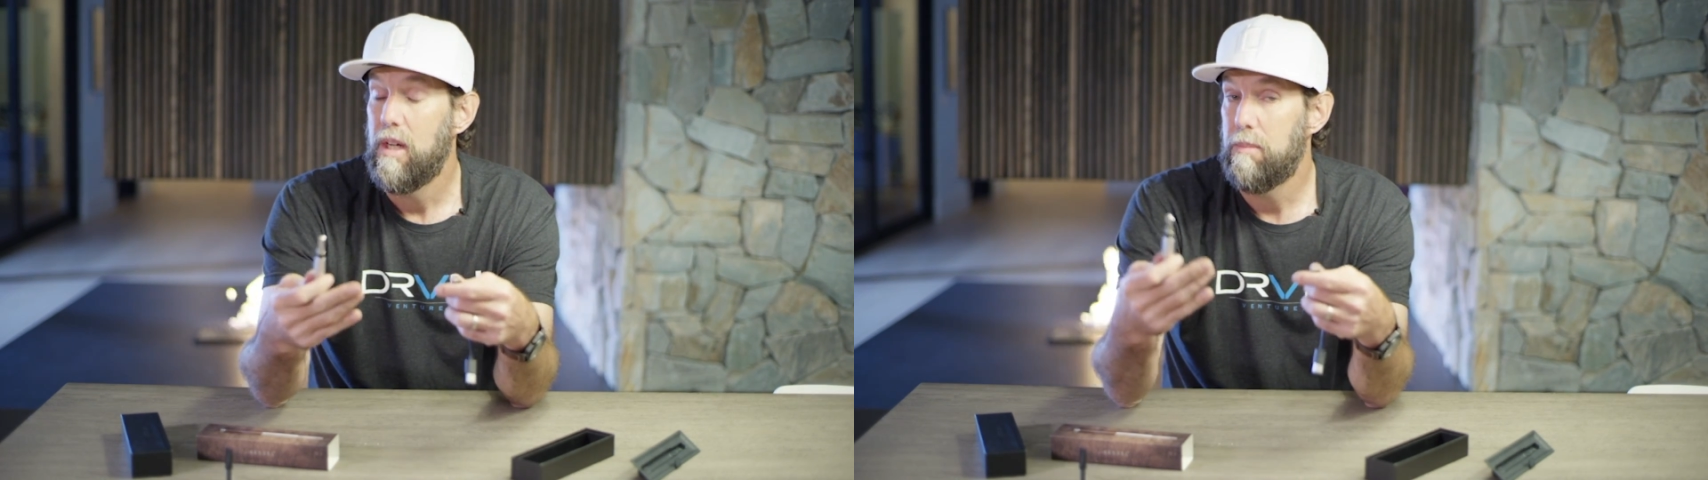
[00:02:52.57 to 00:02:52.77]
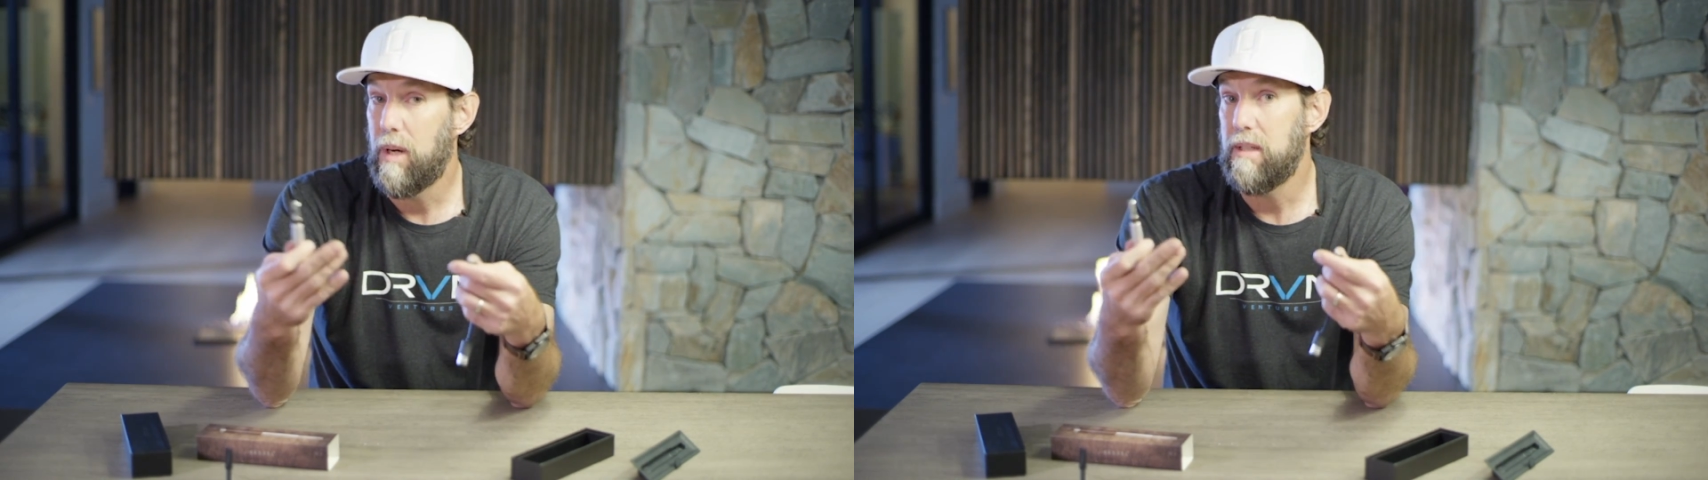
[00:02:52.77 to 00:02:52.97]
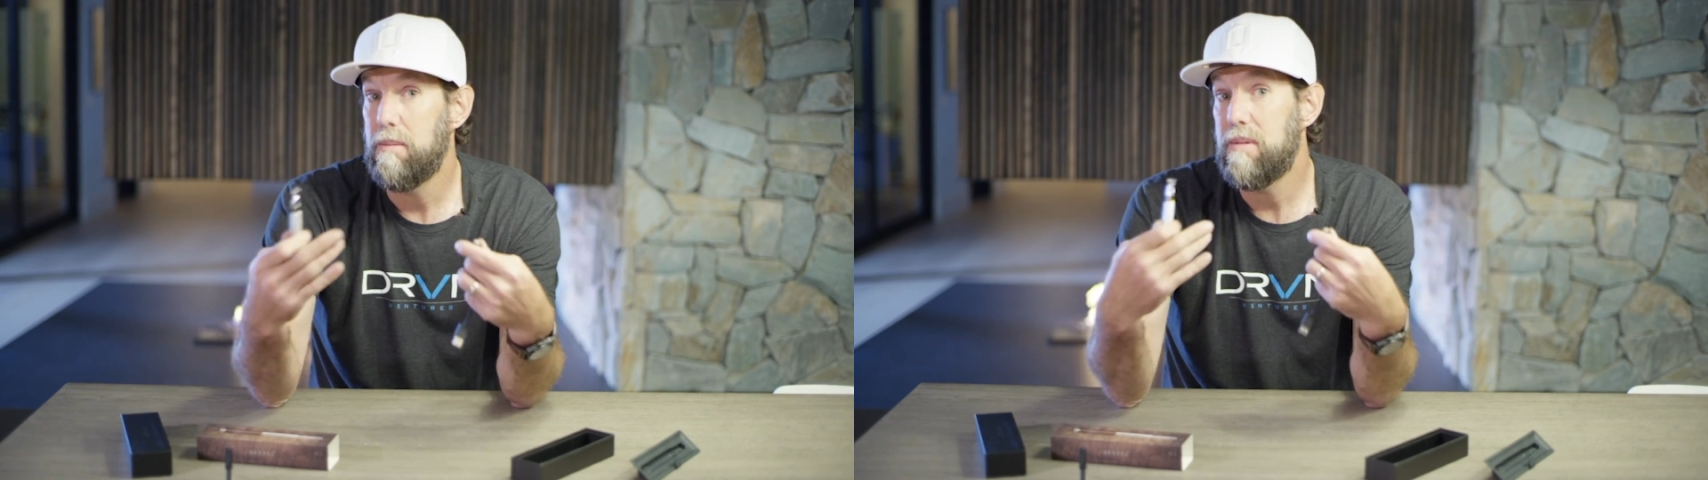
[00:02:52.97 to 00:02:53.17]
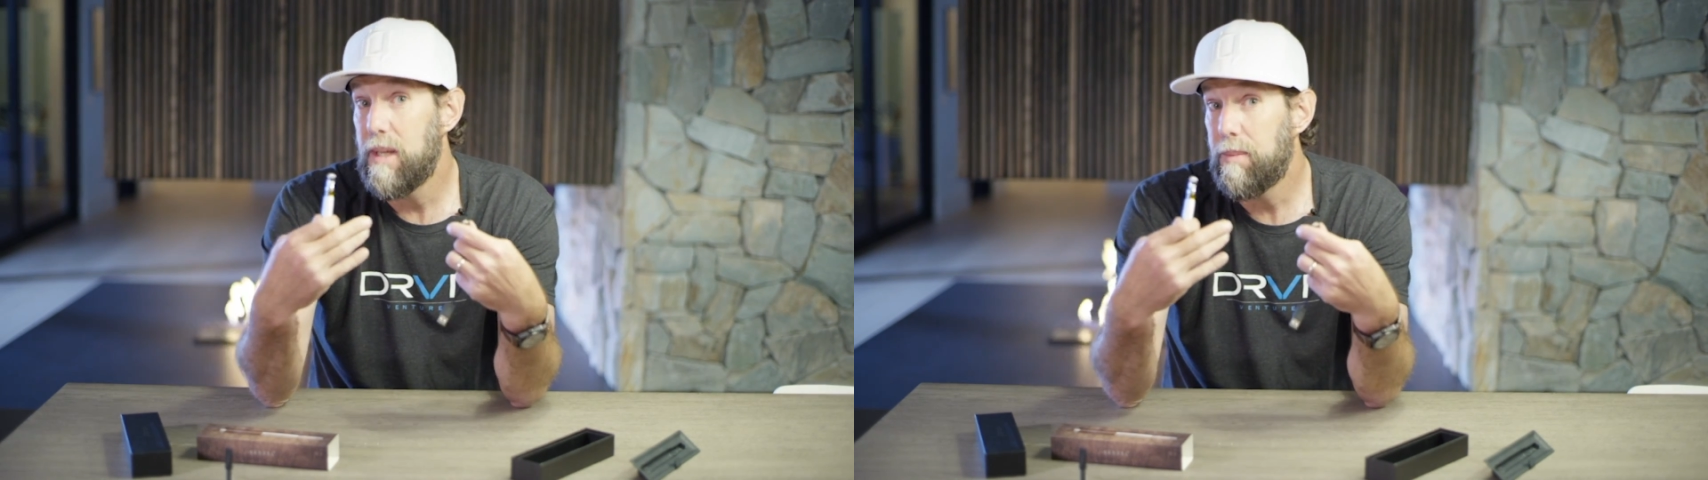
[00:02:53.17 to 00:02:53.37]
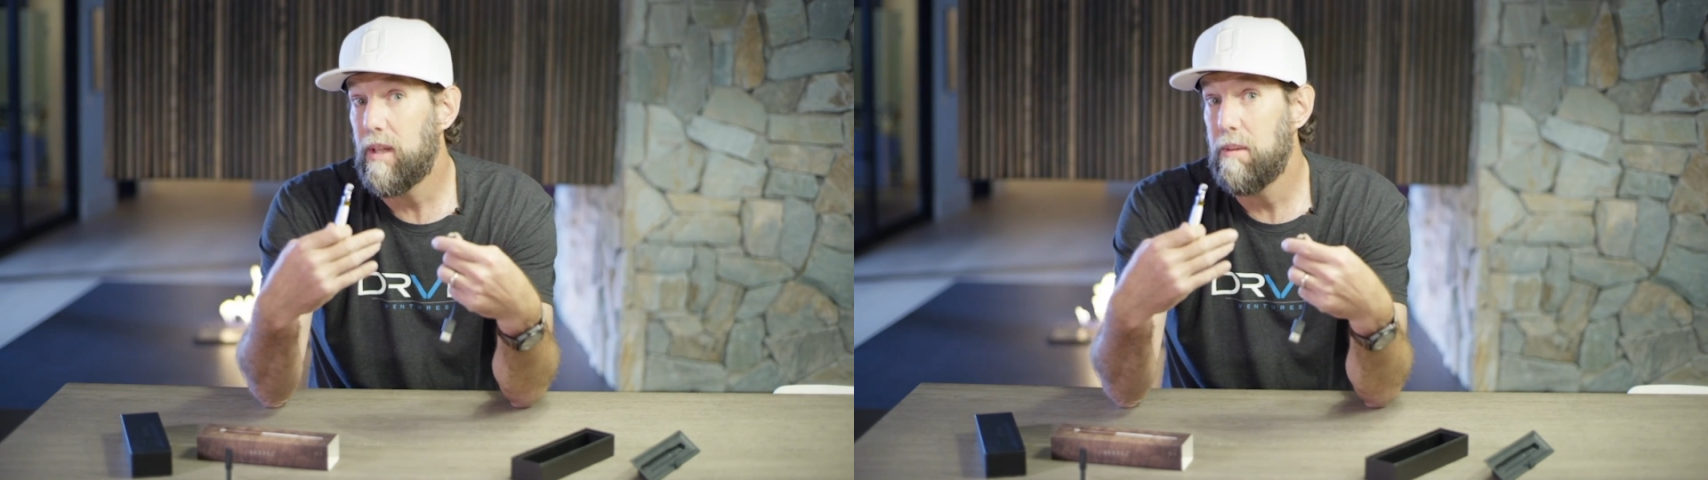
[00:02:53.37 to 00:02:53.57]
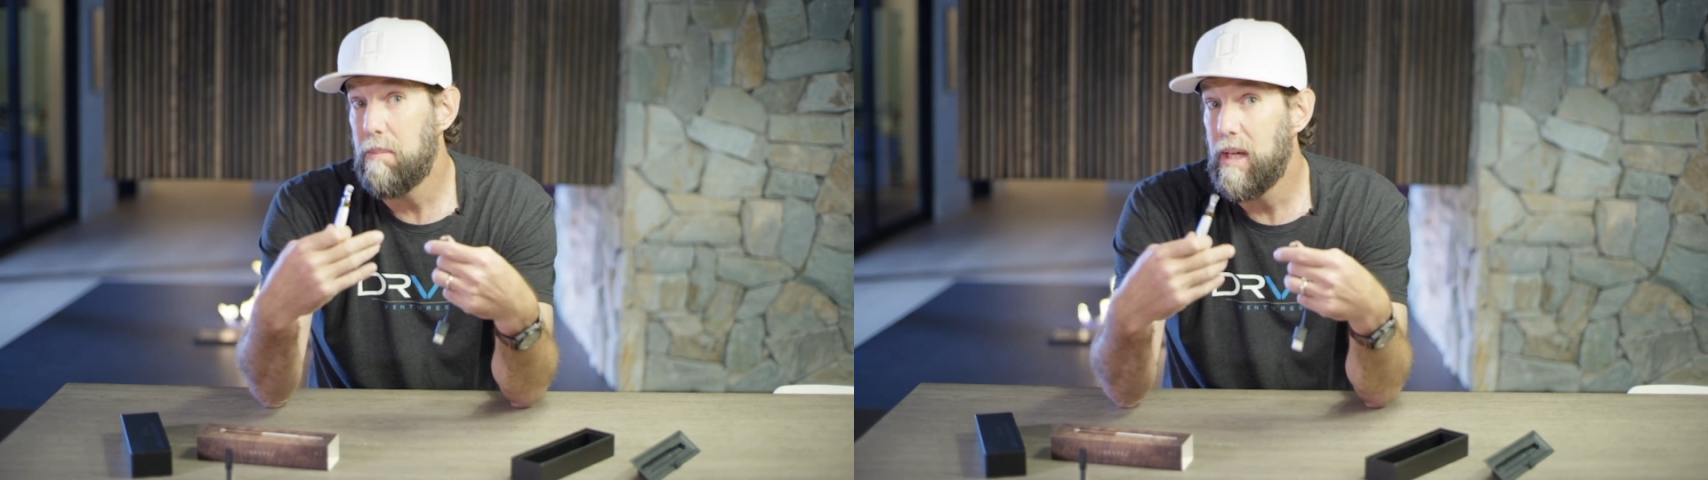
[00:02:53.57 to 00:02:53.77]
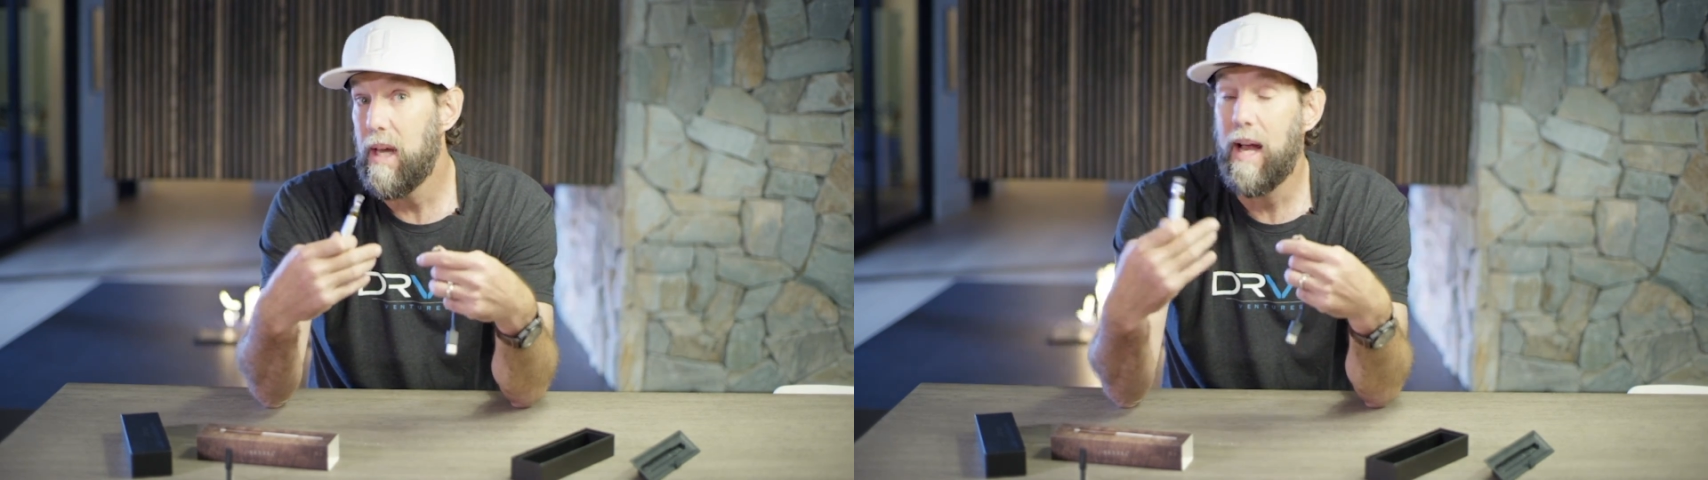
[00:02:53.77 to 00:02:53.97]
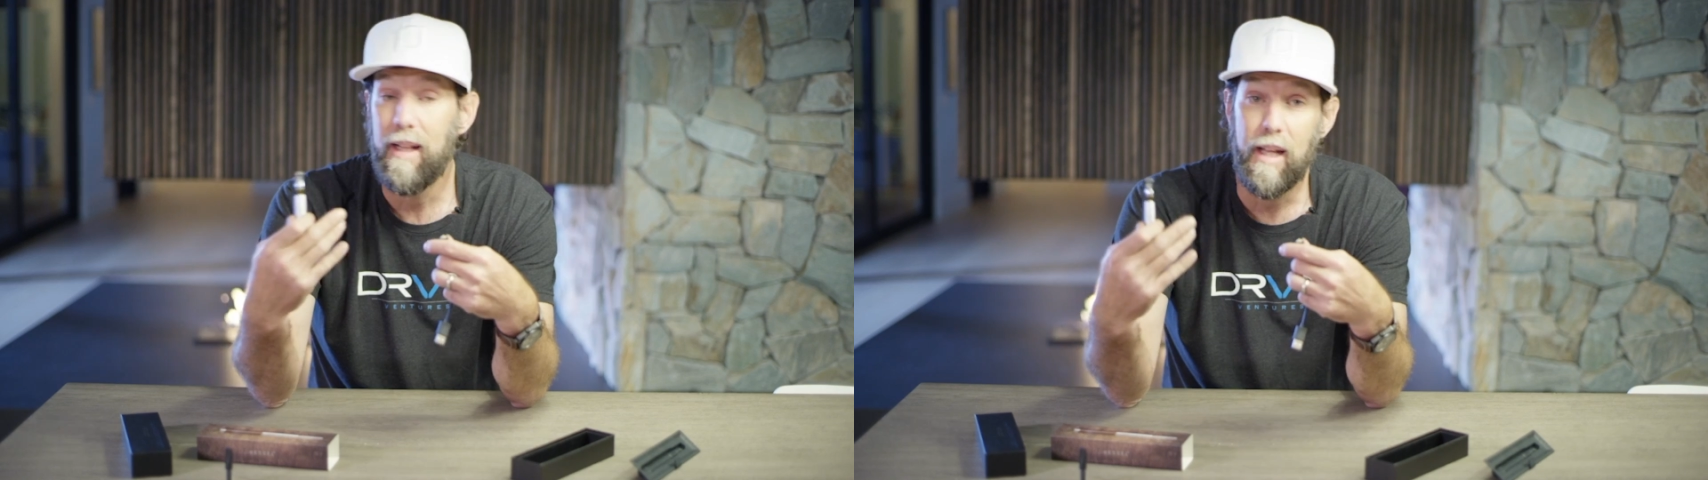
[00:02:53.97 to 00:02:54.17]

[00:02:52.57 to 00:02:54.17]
But typically I